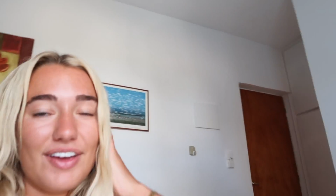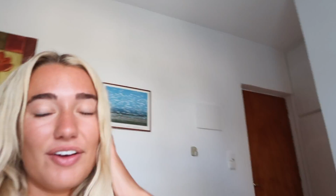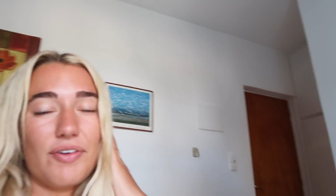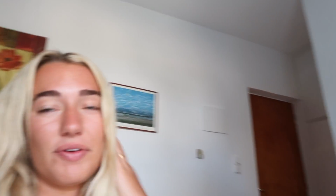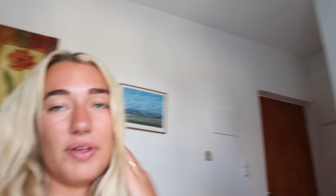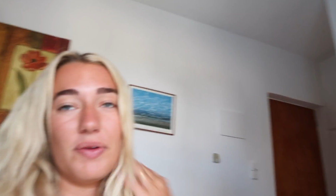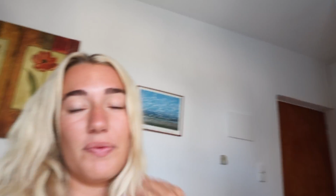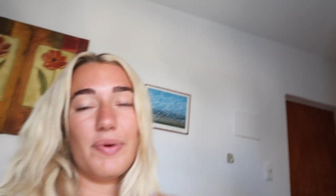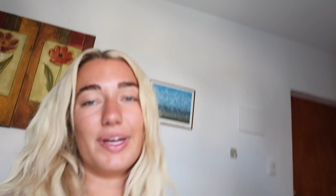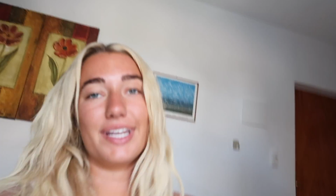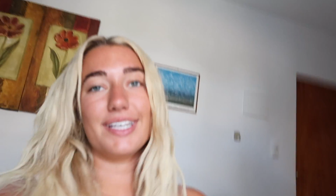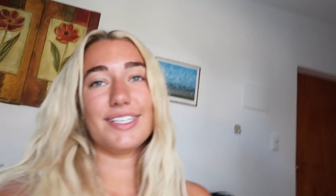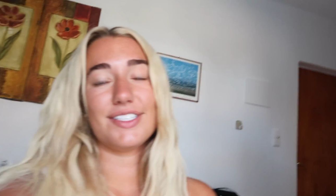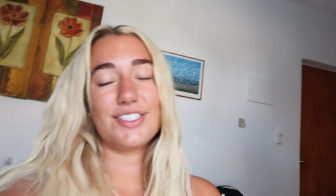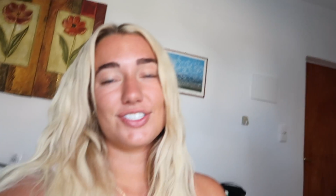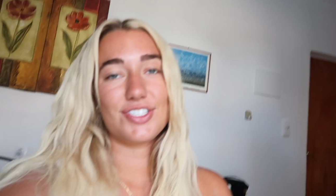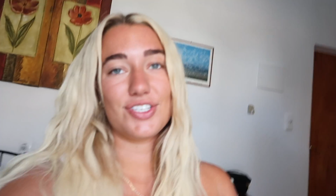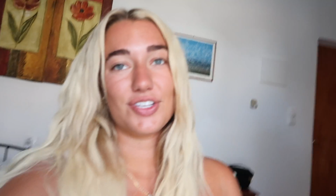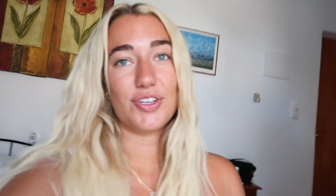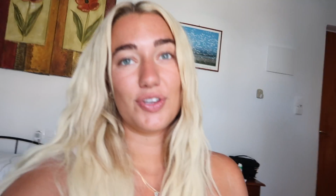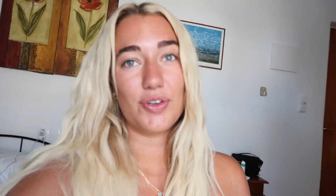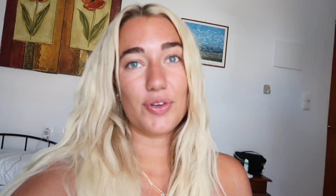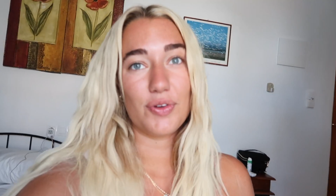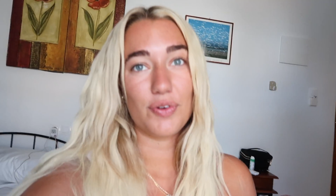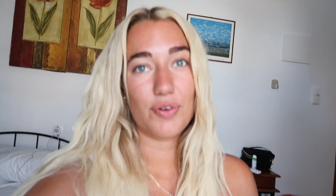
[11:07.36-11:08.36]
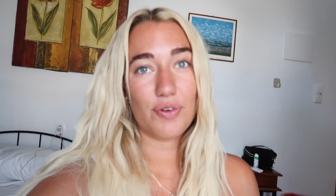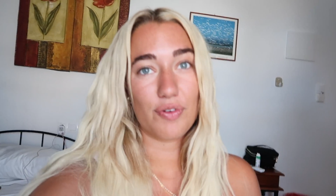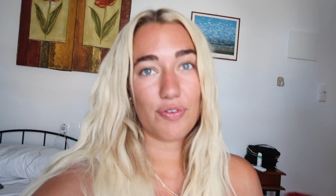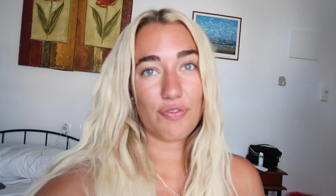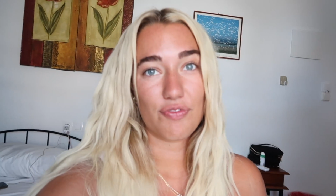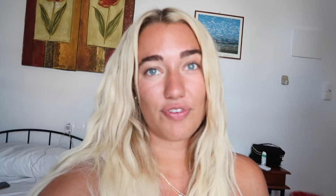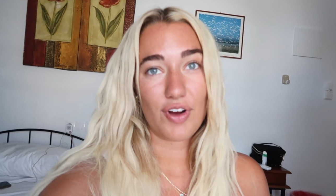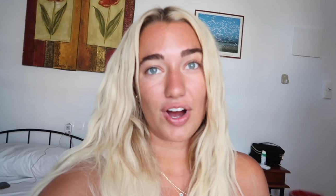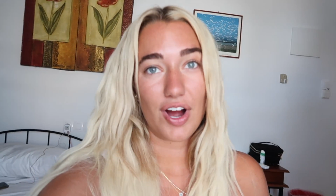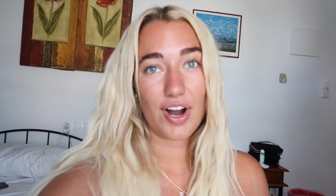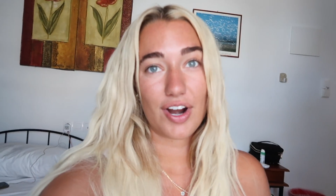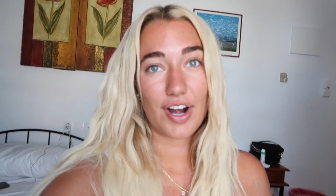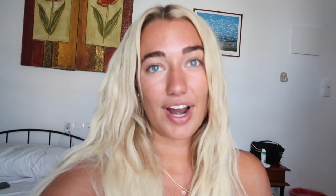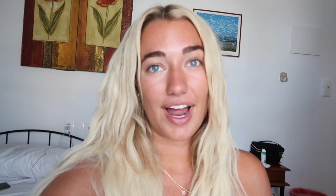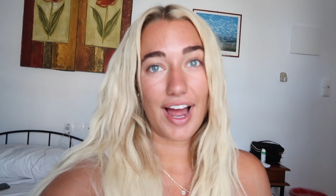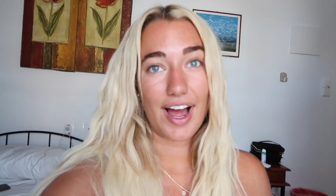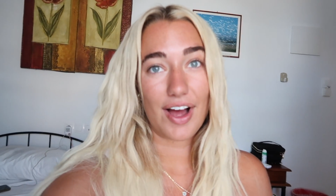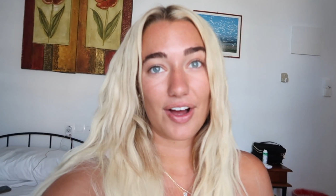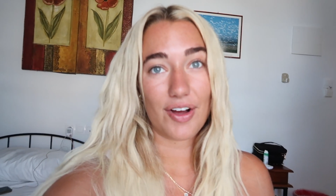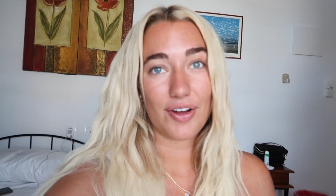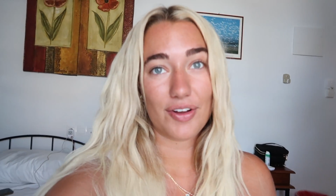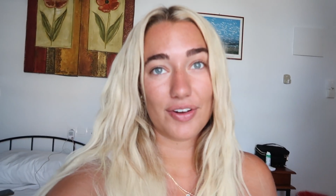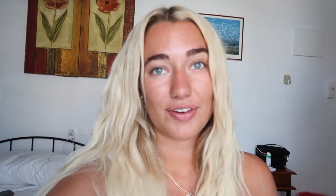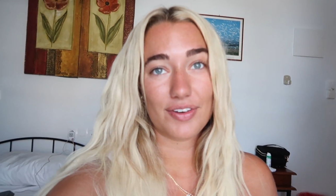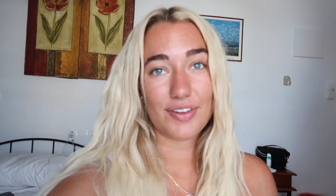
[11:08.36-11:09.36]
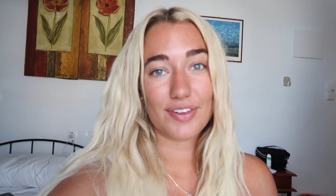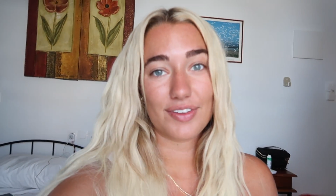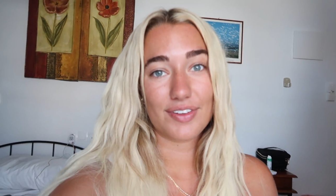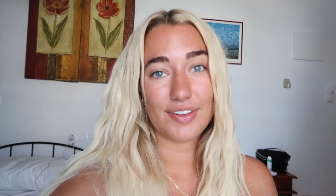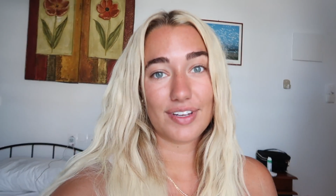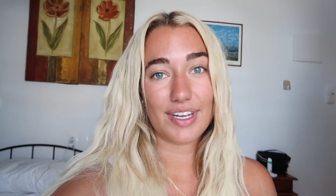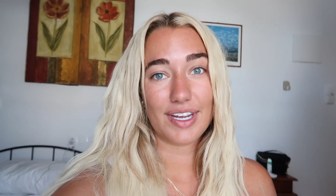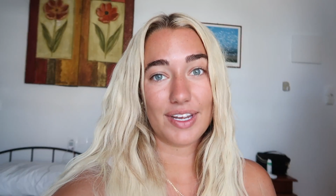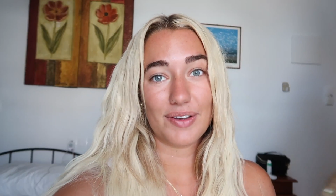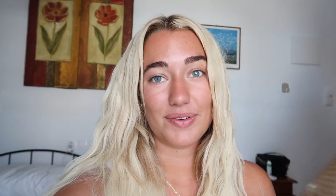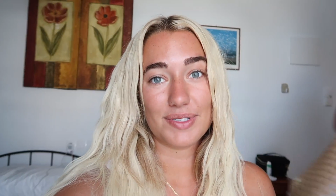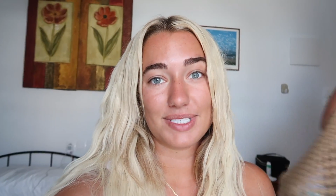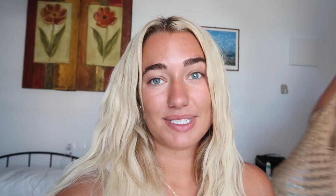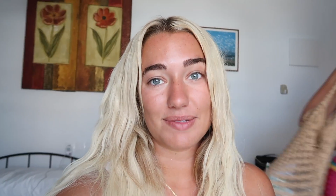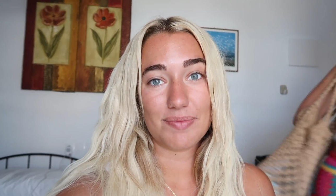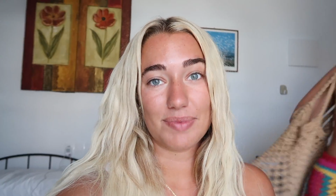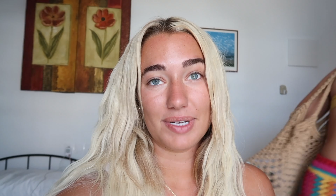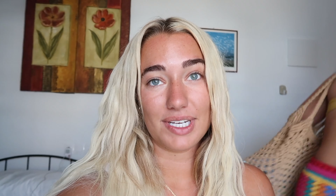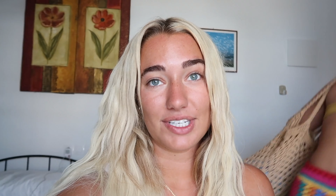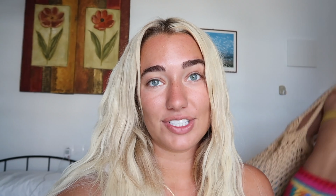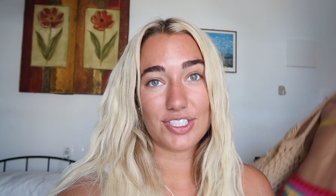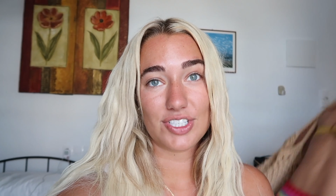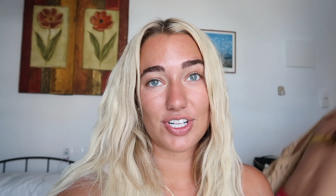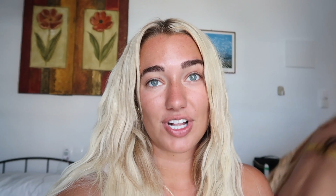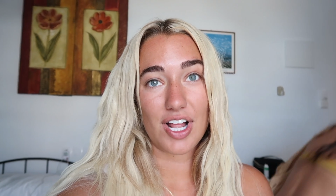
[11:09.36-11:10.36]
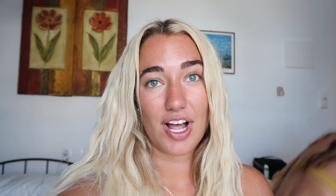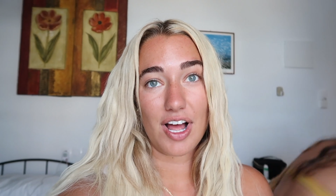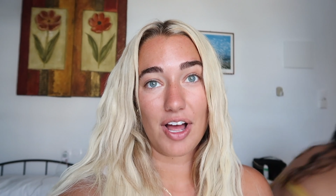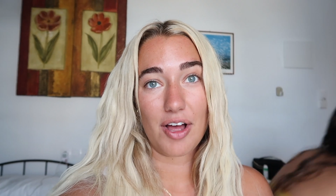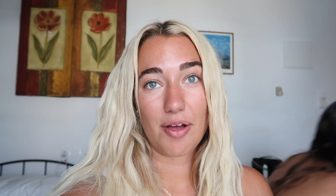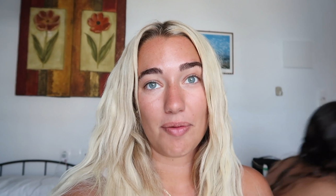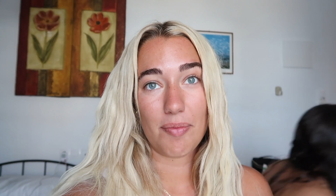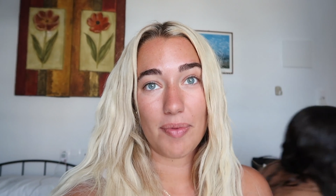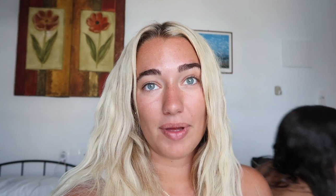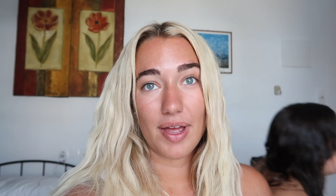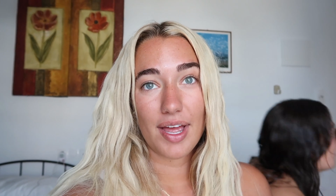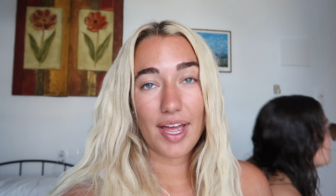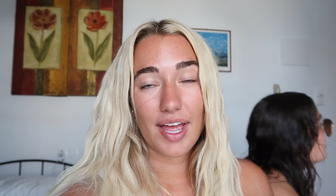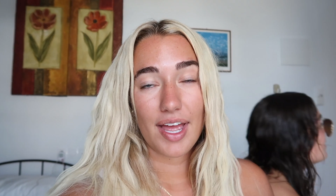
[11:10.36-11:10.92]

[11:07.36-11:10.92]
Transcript: We went too Chora. far out. It was a beach club.